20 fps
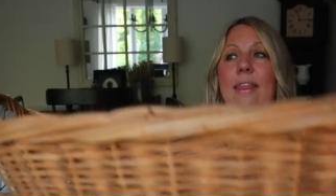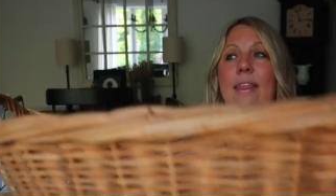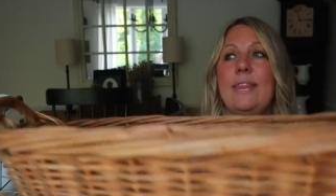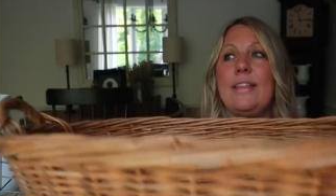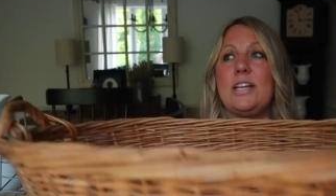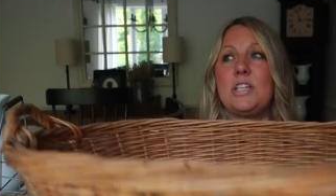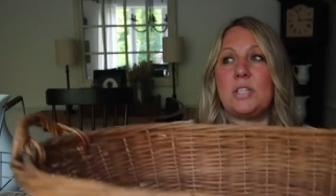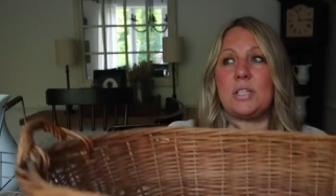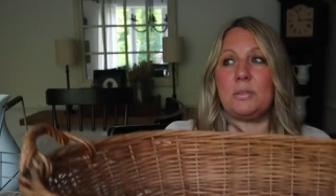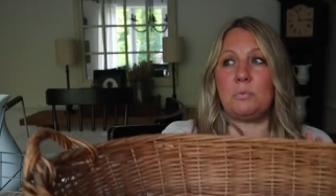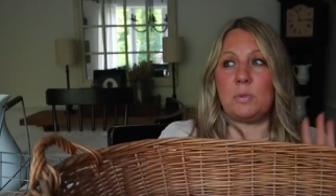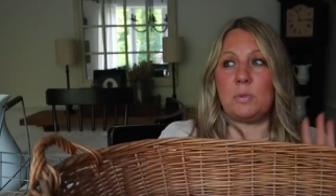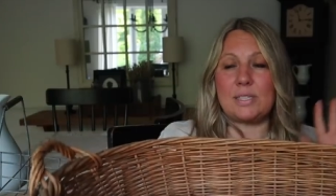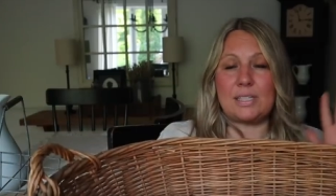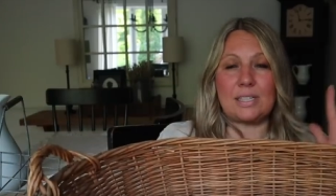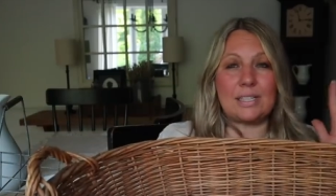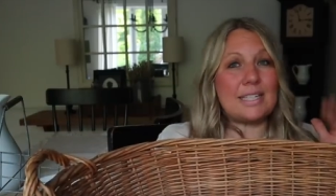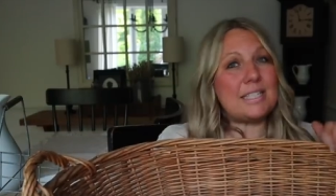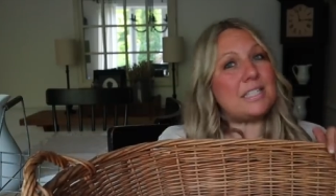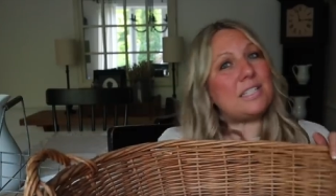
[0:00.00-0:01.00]
This was
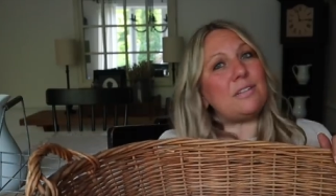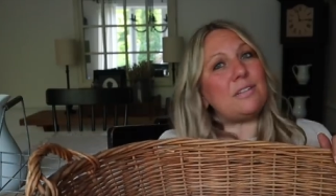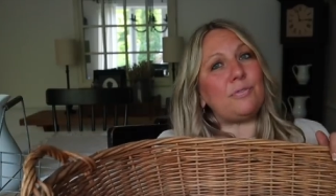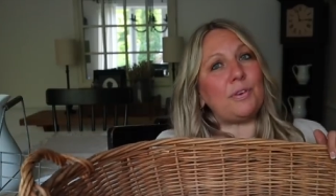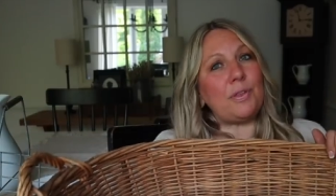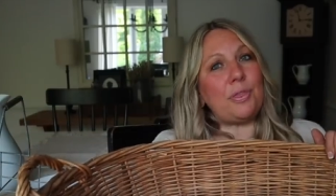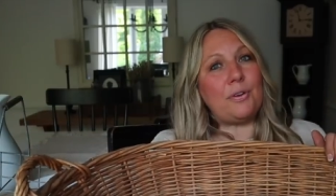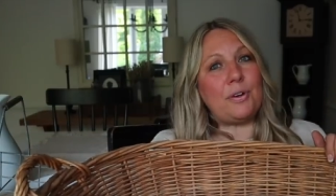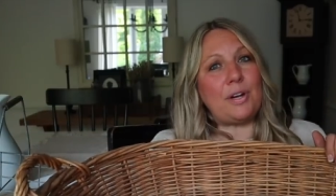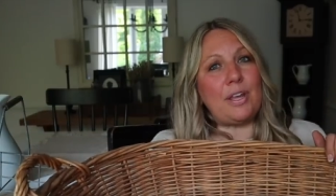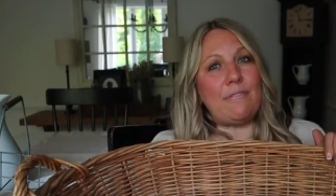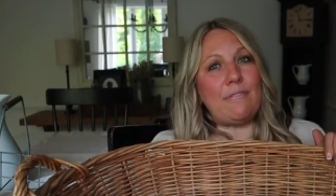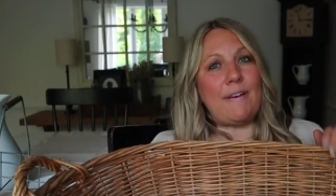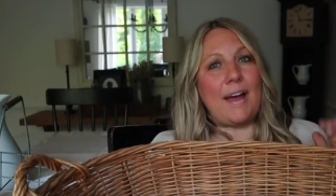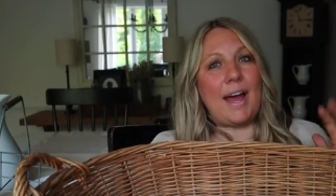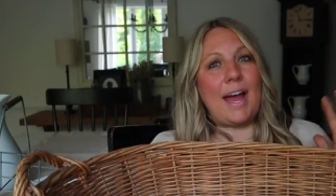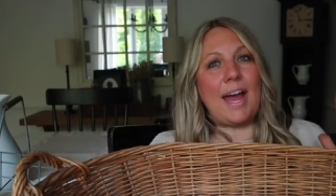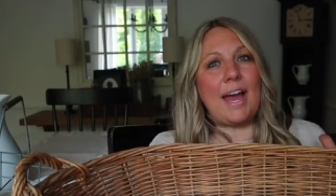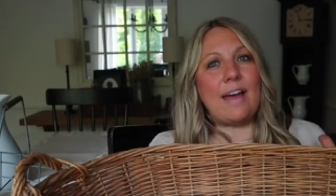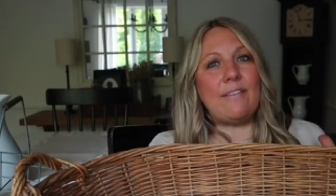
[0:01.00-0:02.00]
listed for
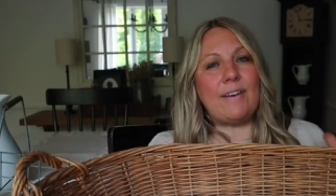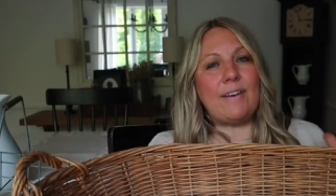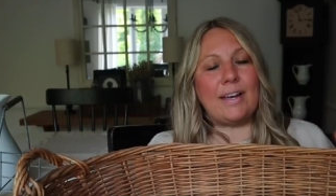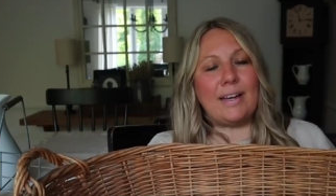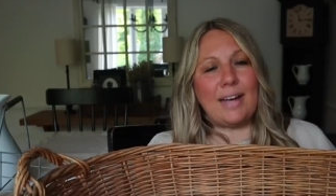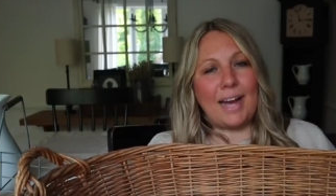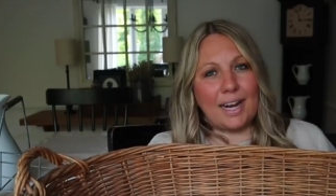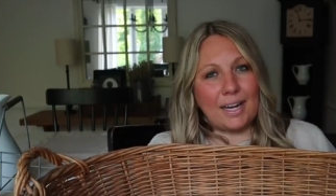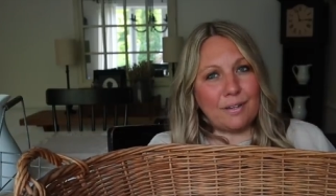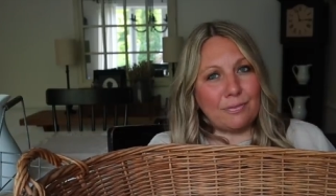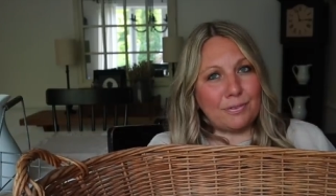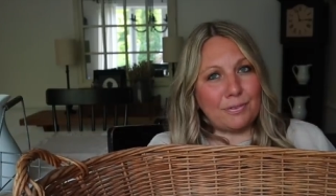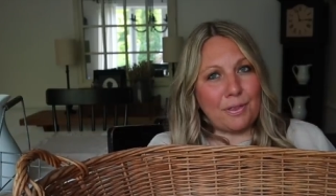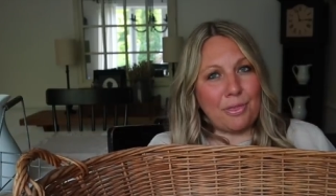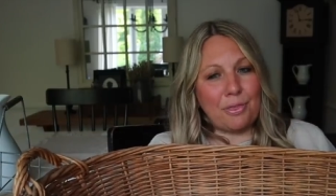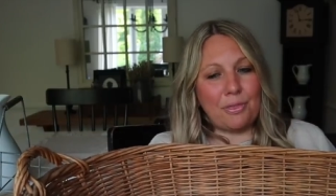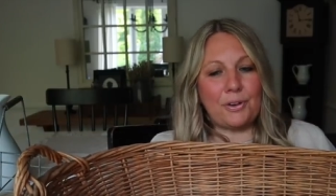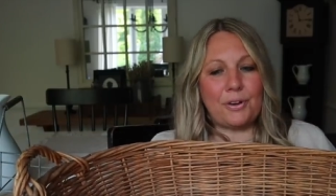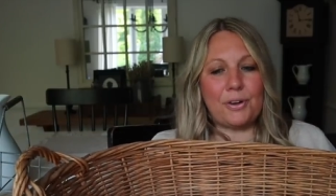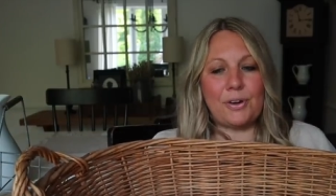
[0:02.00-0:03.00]
35. I got it for
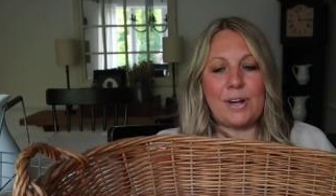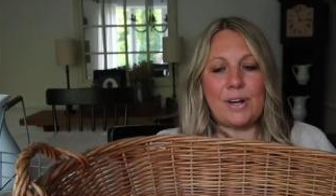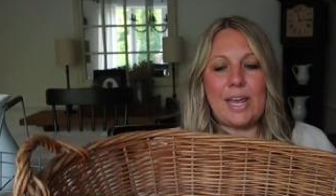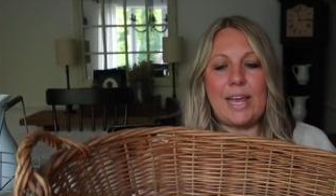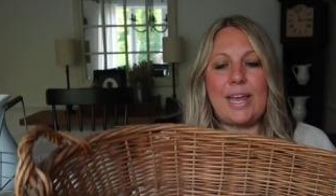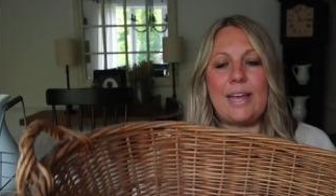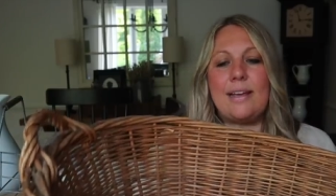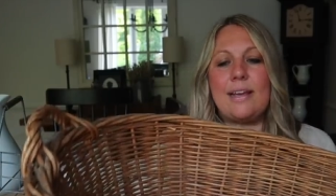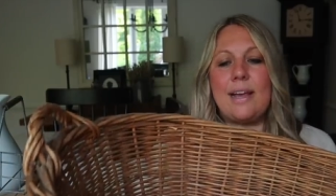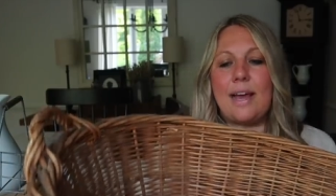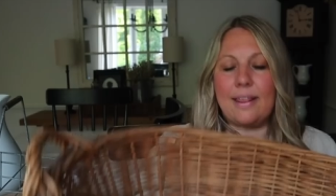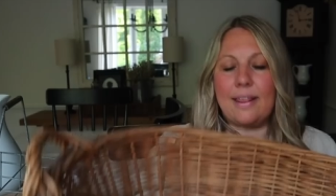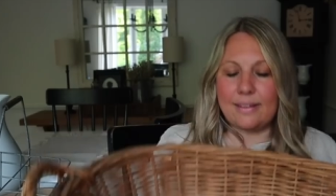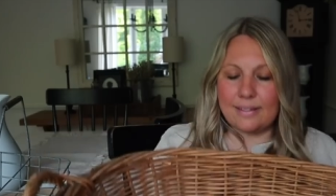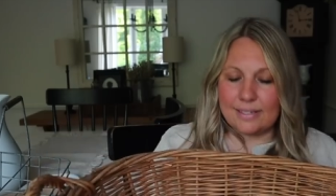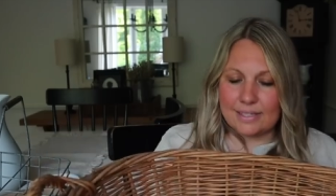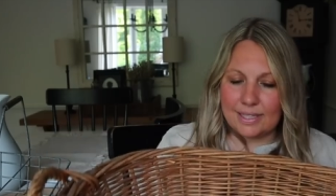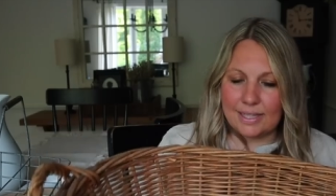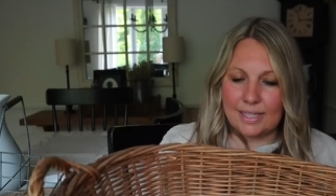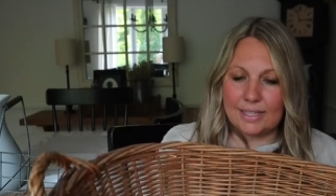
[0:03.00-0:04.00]
30. I
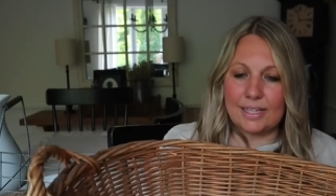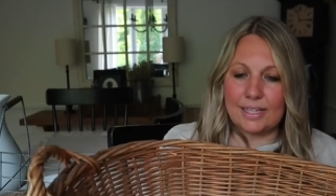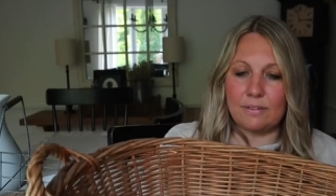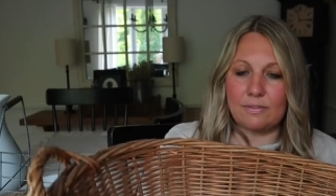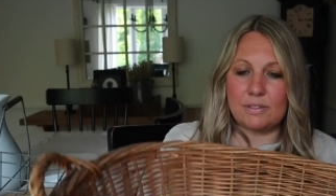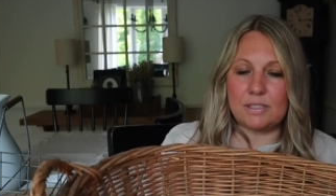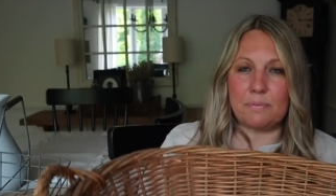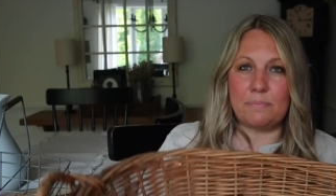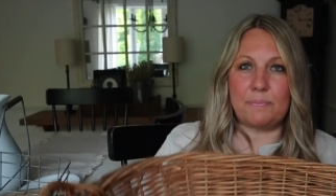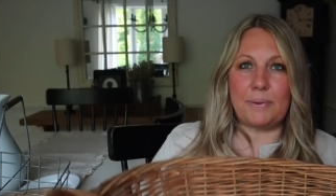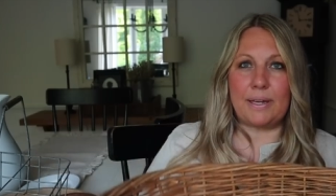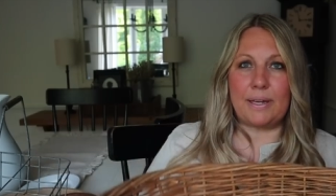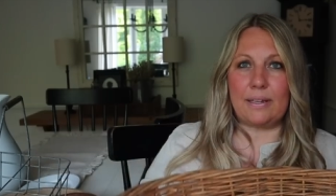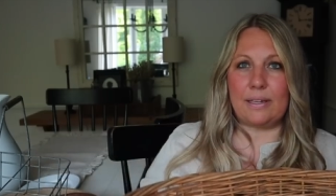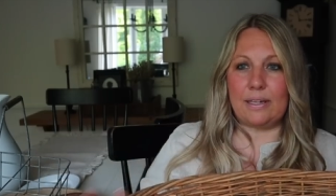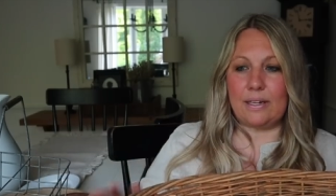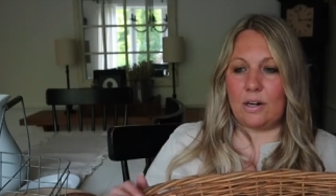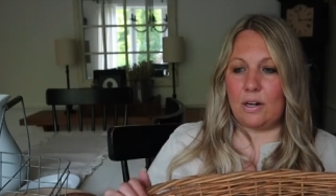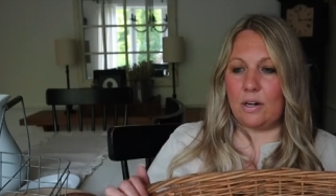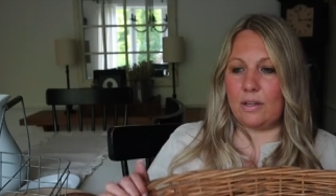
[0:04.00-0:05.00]
didn't think that was a
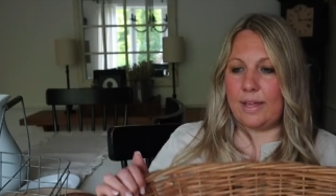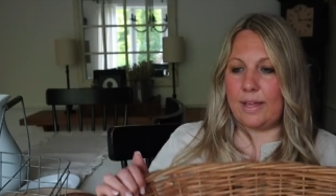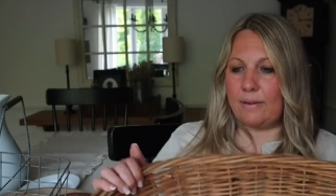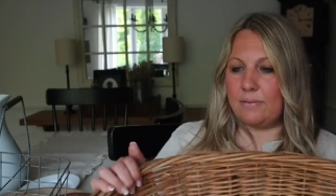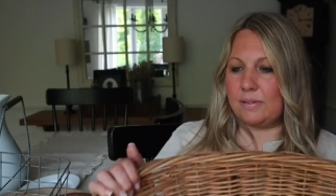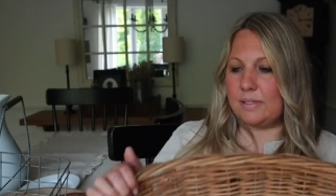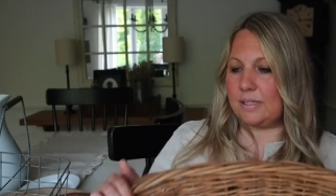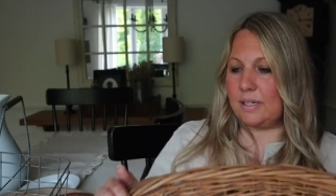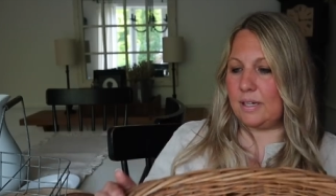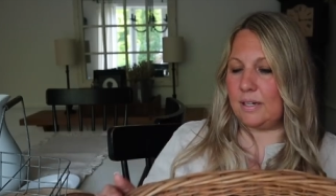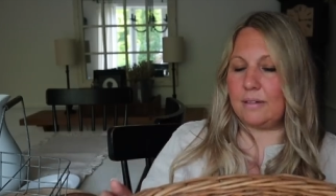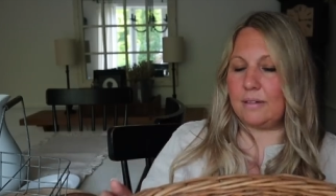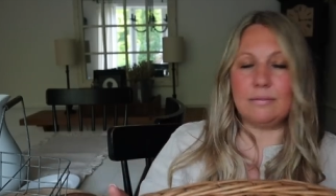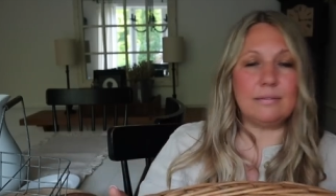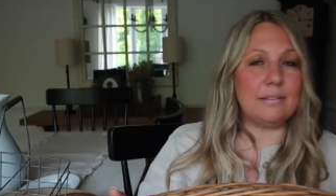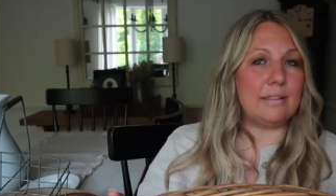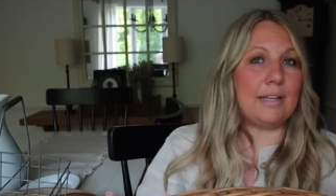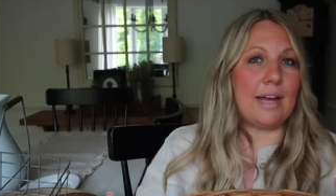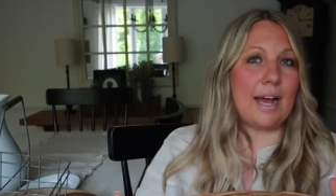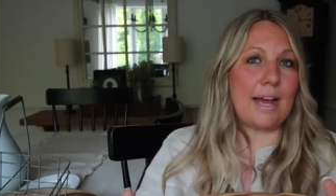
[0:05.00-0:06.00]
big, you know, that was a,
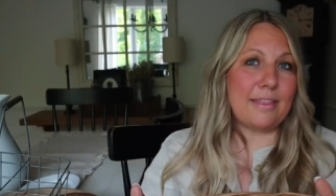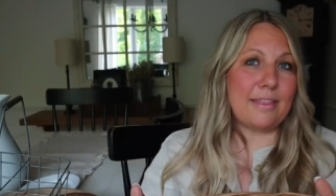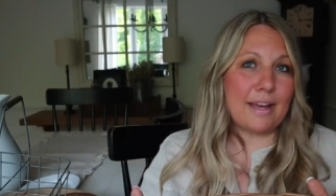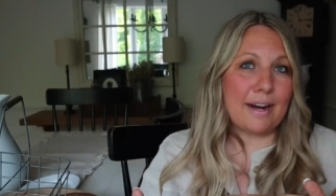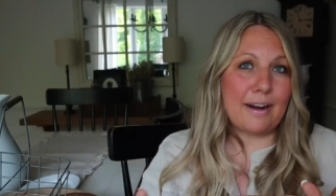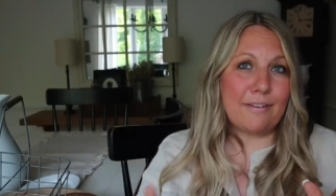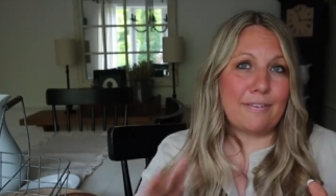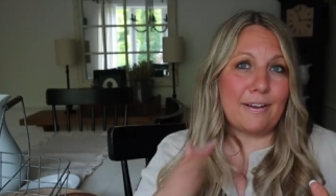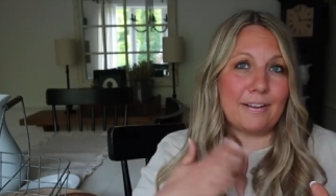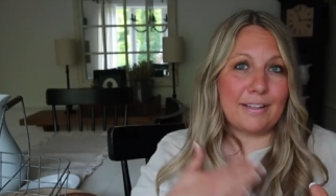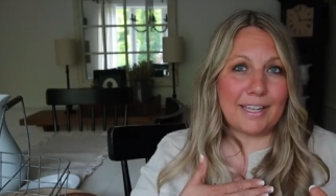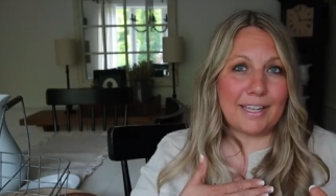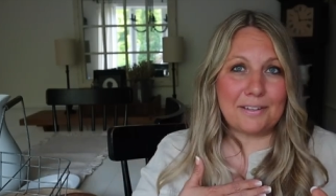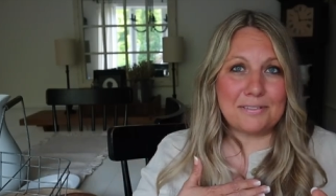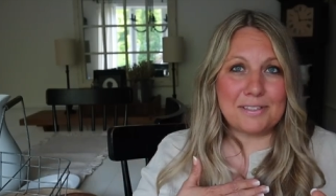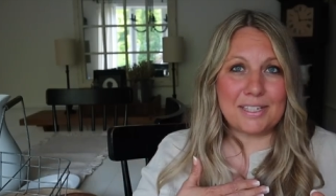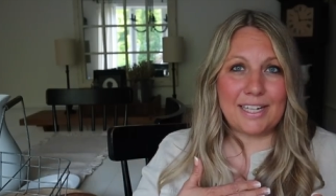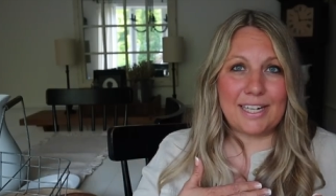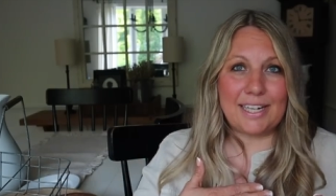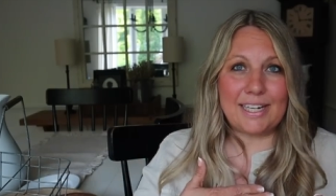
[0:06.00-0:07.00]
I thought I felt like I
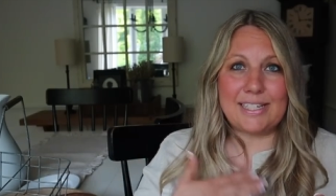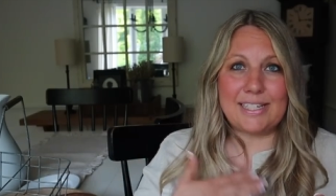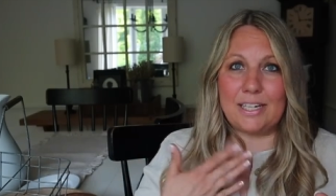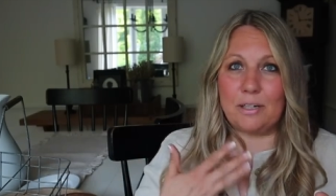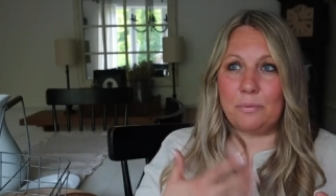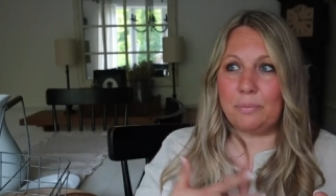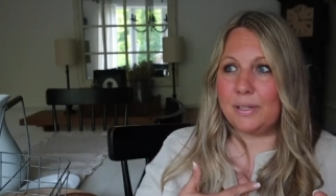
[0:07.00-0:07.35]
was getting a deal.